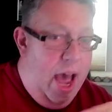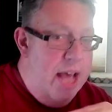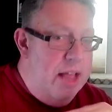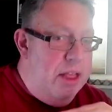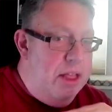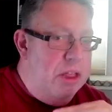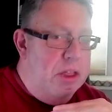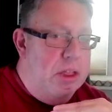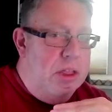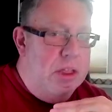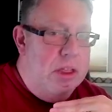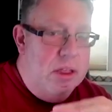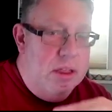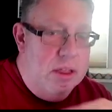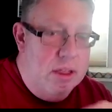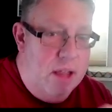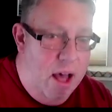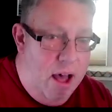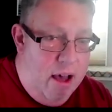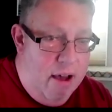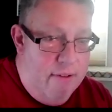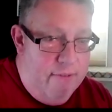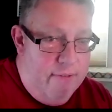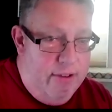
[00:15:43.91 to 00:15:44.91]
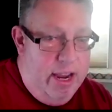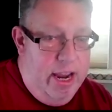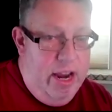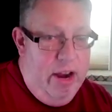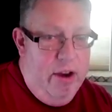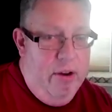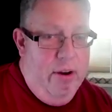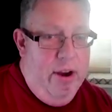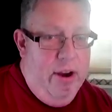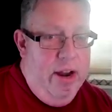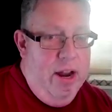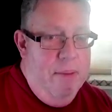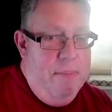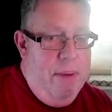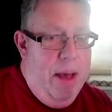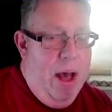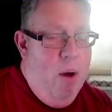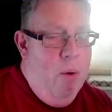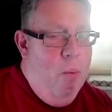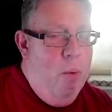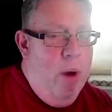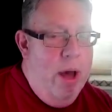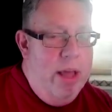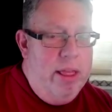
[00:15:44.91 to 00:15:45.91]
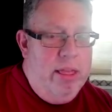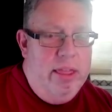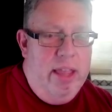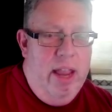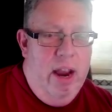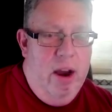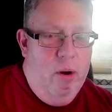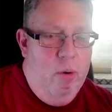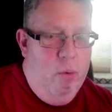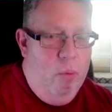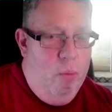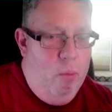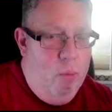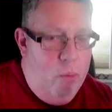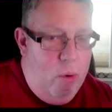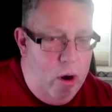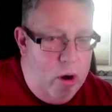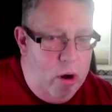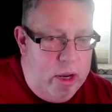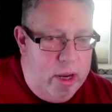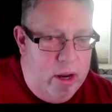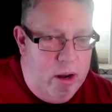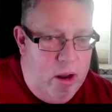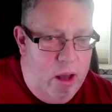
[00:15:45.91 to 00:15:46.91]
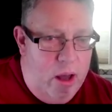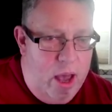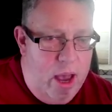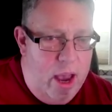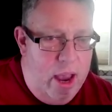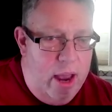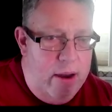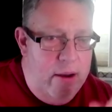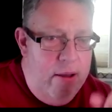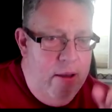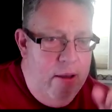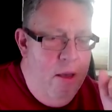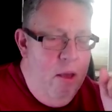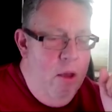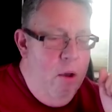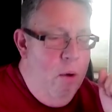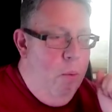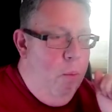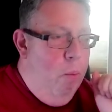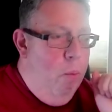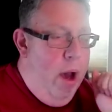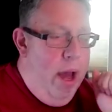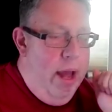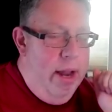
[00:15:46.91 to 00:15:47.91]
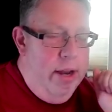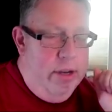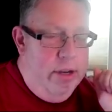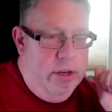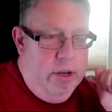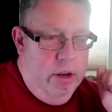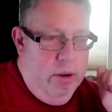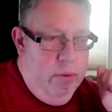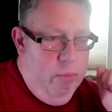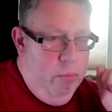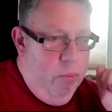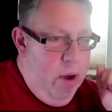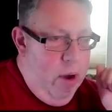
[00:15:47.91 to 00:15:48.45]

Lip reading: I love hearing about what they're working on, what's